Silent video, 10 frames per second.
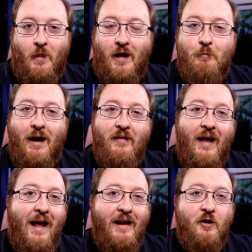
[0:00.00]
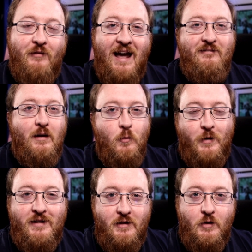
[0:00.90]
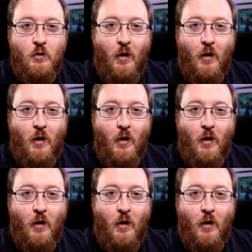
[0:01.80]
And by the end of FM22,